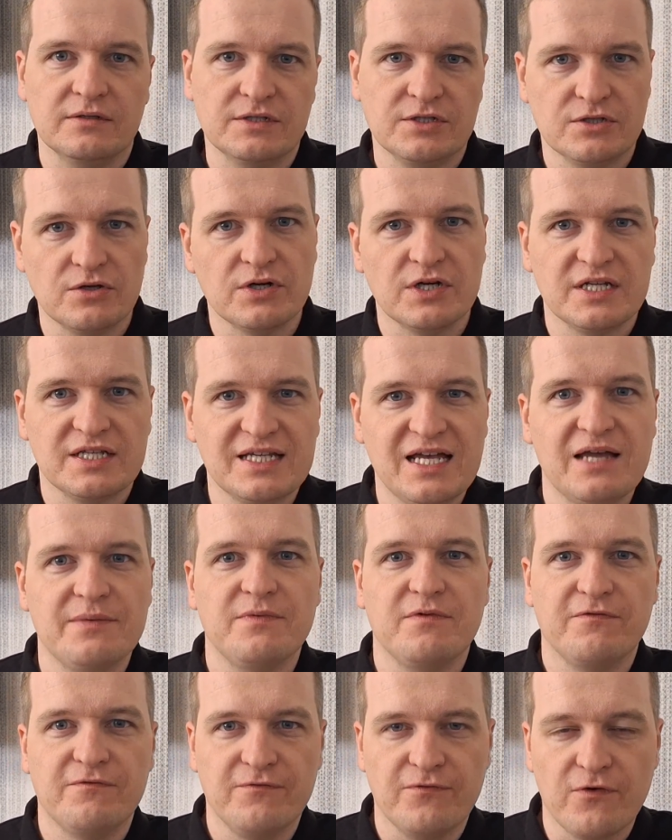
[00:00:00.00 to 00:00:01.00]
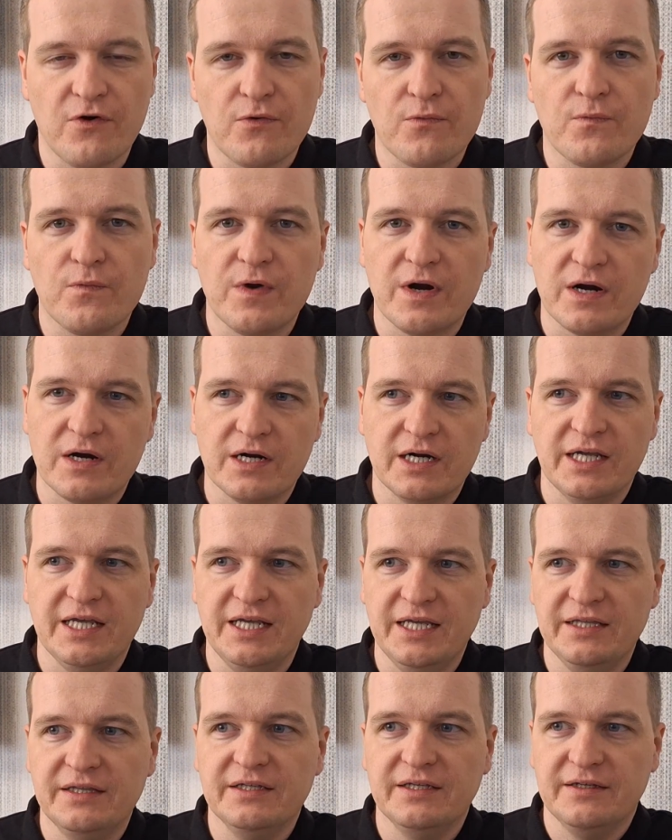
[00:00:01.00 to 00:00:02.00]
certain type of firmware
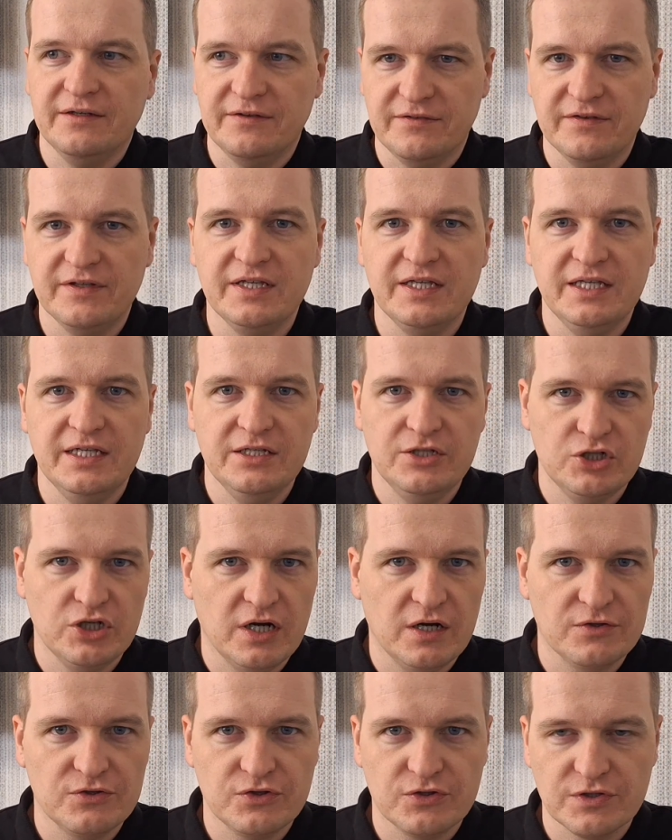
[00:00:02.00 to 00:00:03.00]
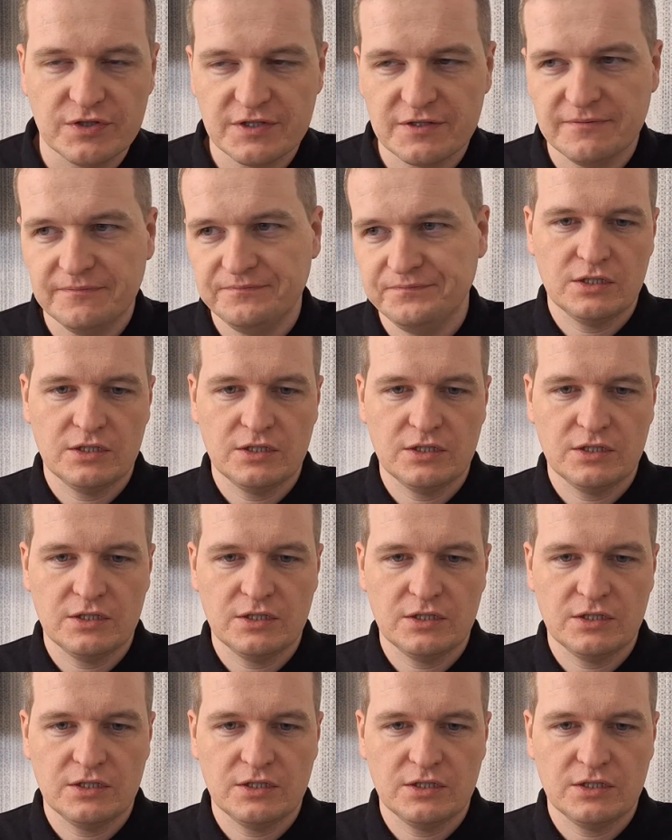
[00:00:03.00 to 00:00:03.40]
in the chargers.